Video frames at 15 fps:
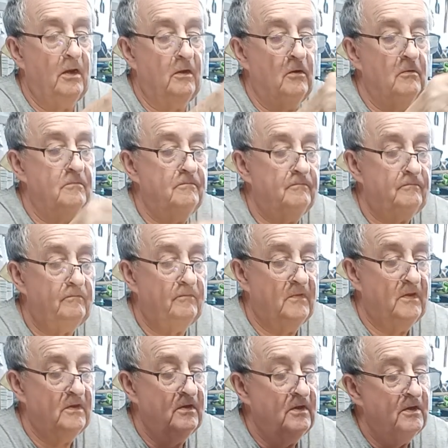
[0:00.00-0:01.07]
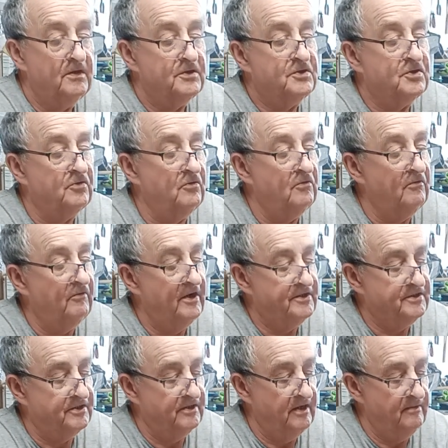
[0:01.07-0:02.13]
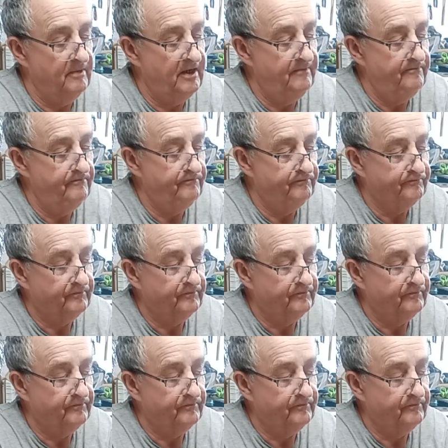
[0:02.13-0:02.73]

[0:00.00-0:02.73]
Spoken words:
along, screw the rest of them in.